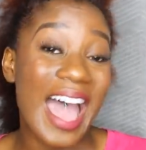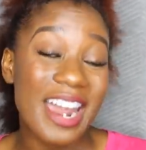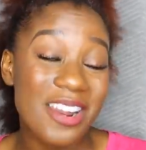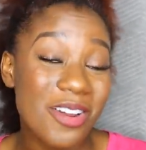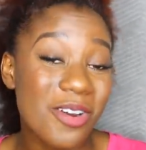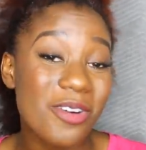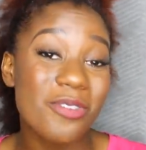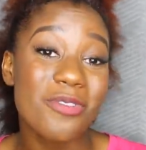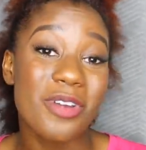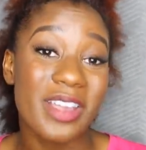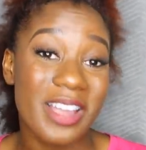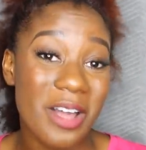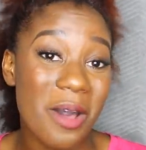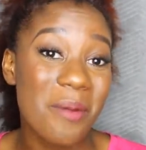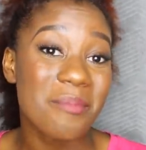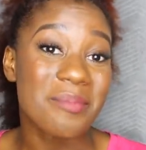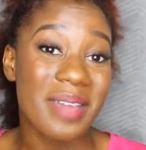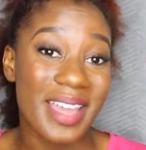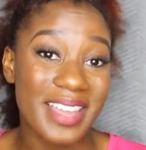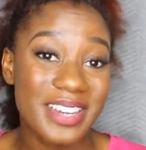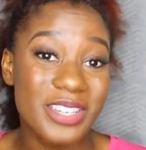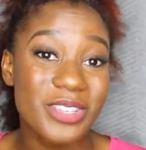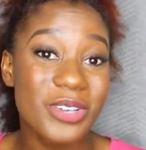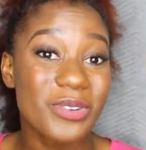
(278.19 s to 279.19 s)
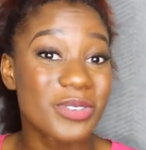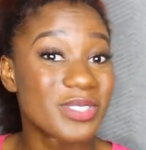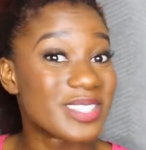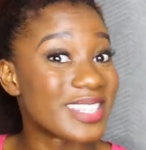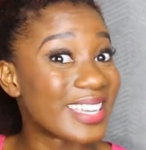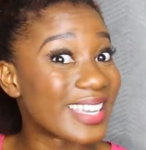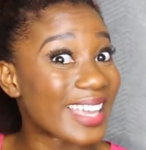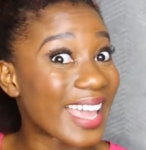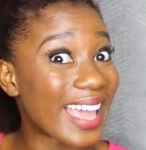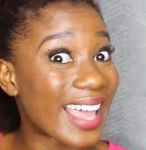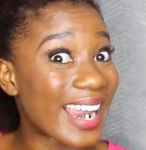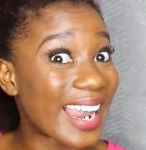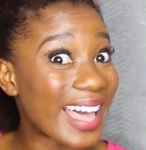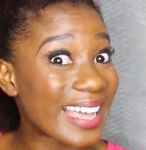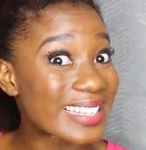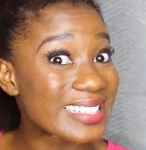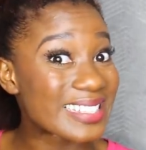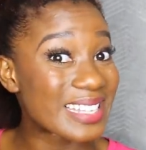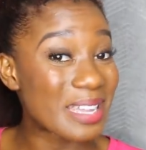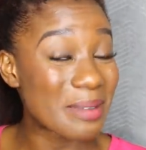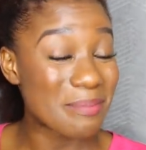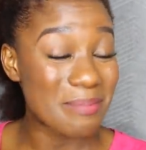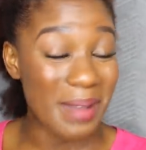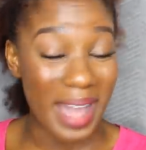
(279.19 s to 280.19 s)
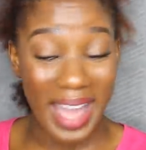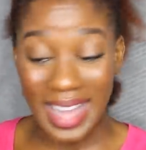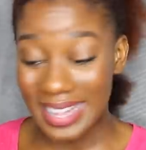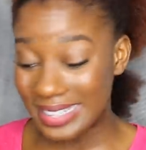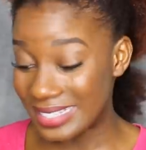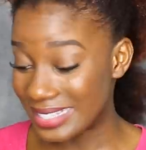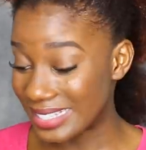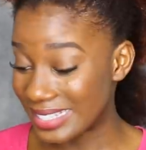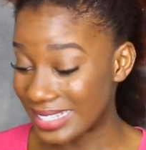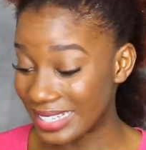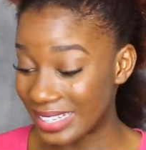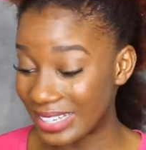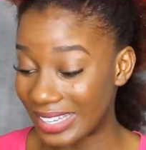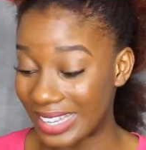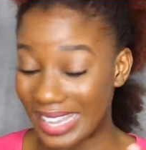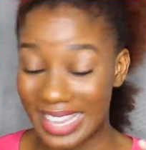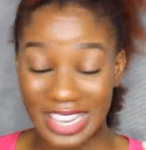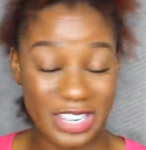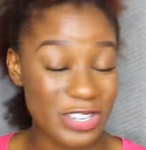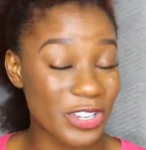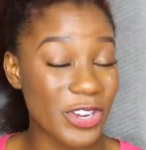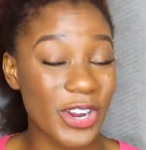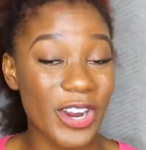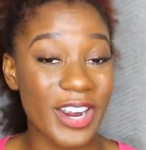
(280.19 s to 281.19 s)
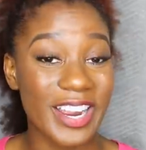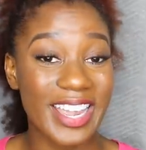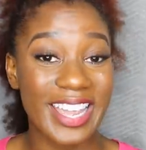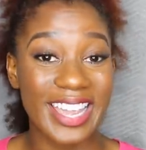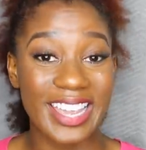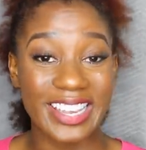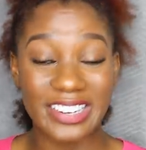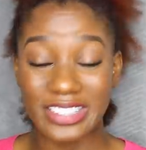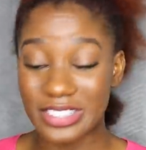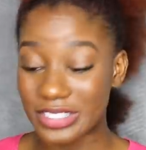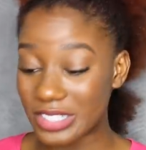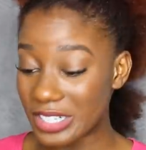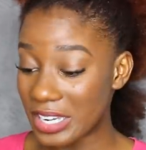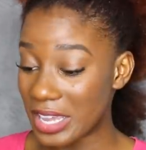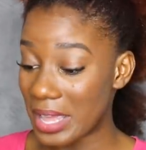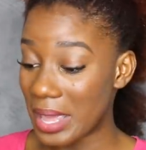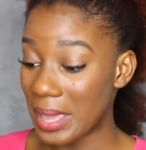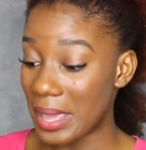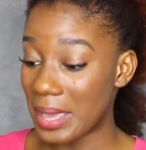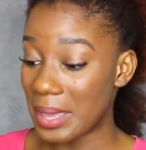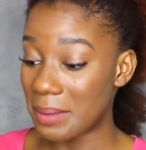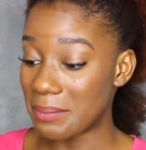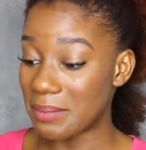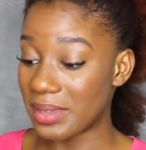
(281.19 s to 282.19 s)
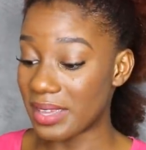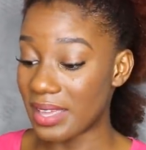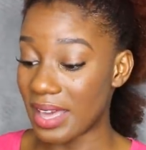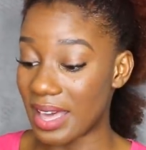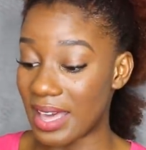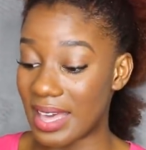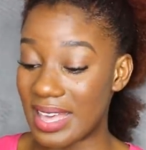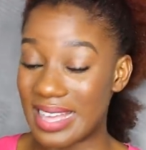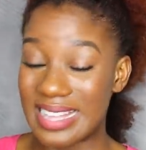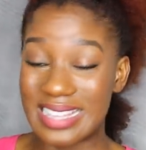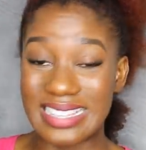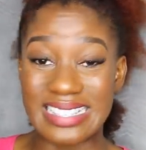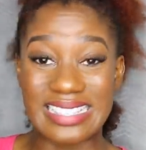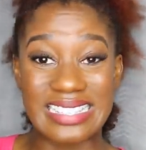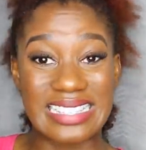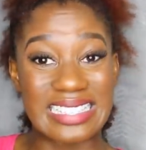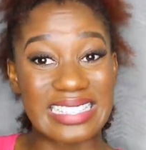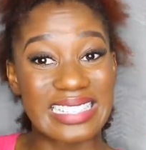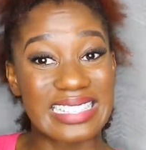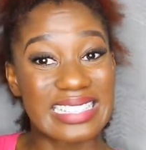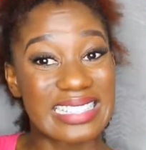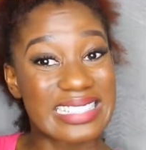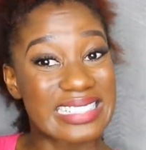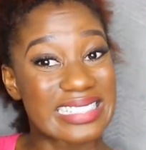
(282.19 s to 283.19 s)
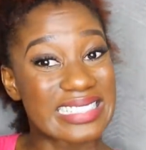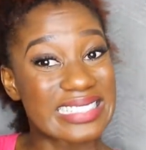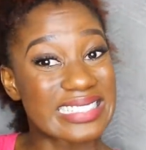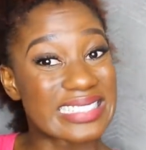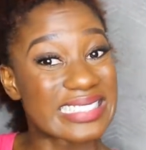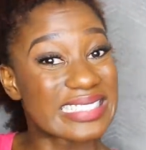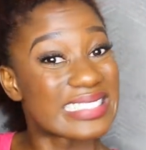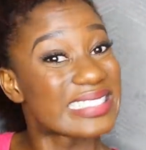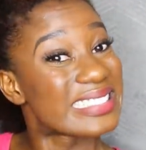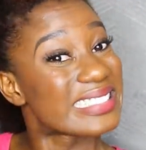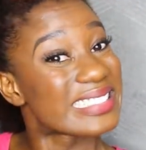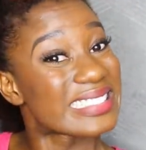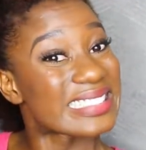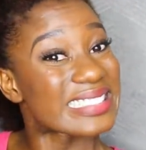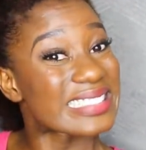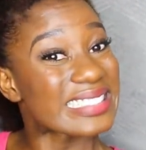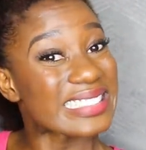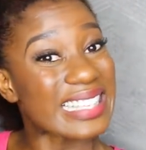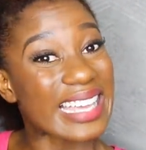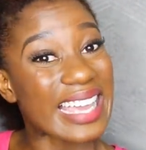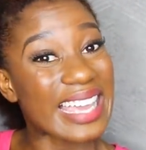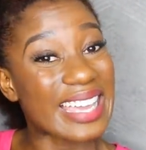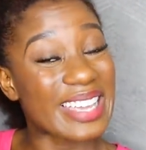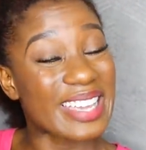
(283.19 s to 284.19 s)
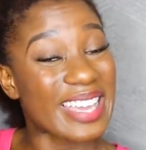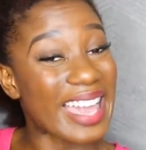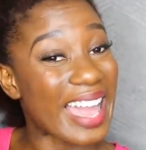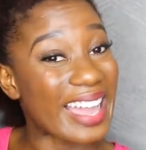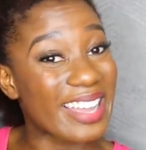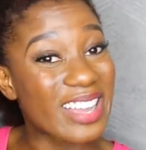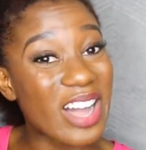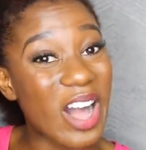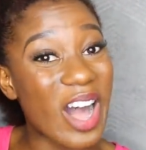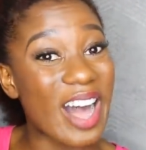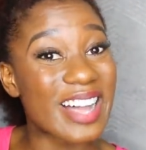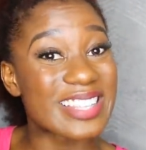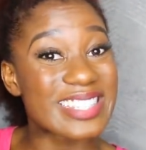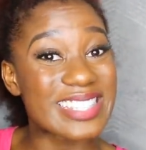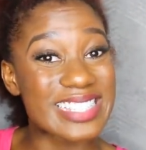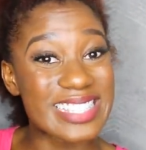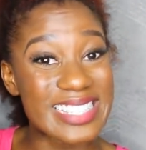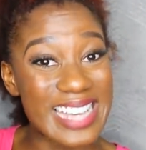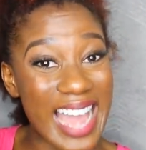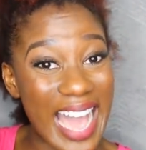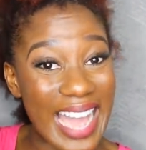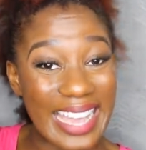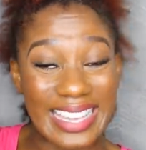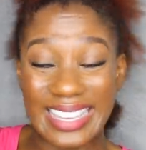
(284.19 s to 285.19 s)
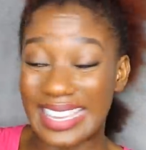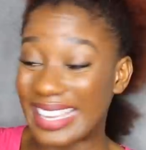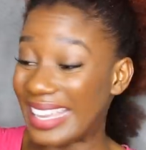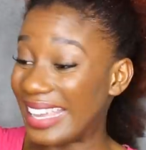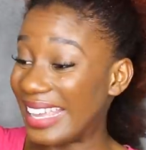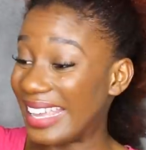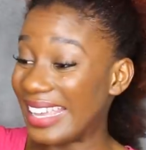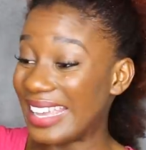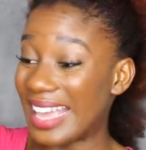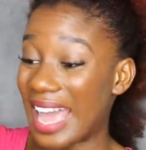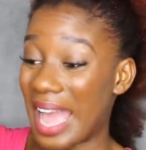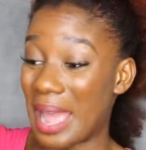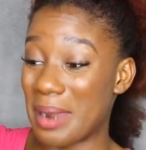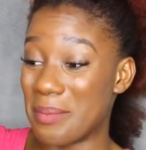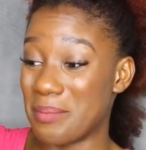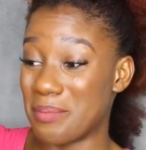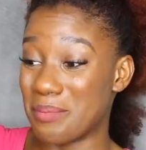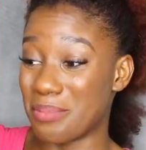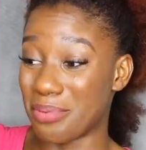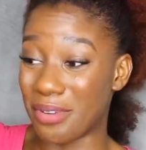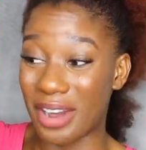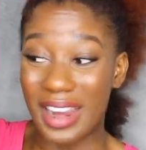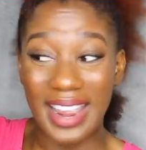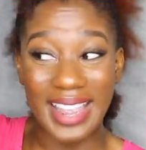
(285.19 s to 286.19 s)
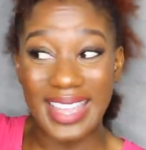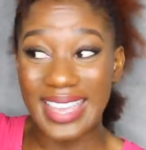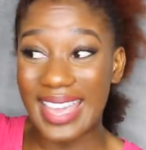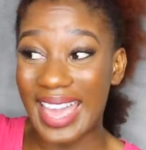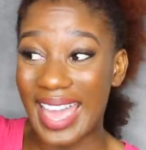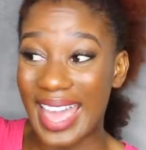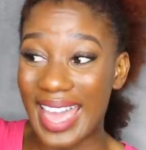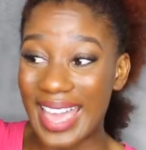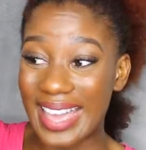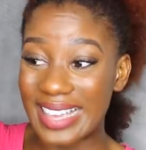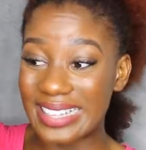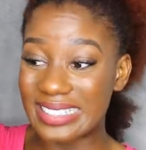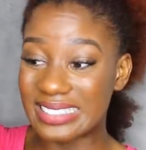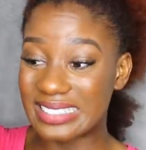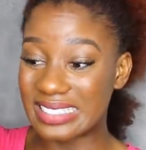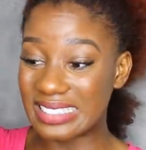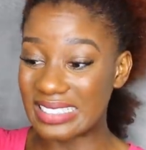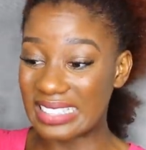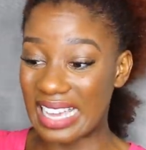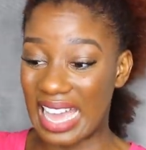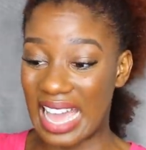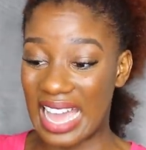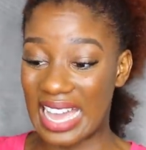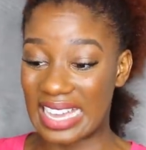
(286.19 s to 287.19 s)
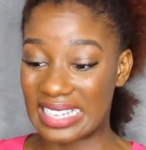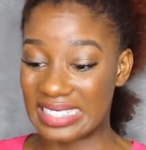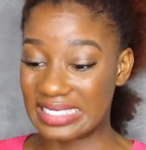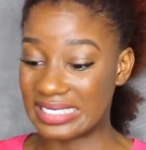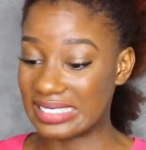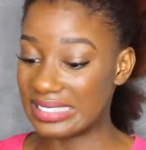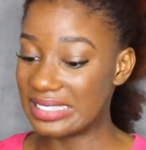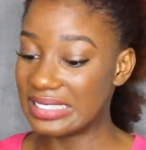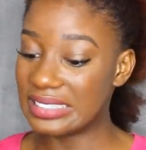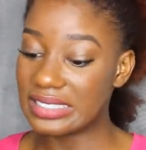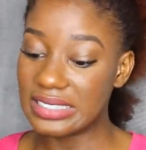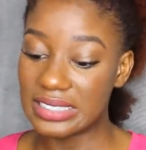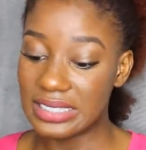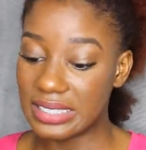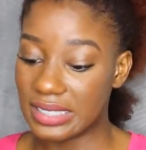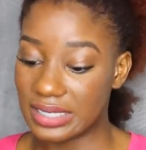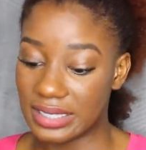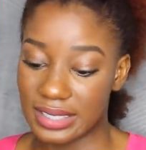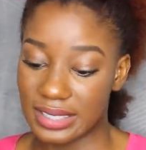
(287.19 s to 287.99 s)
I don't recommend using elastic bands in your hair, because it can cause snagging and breakage and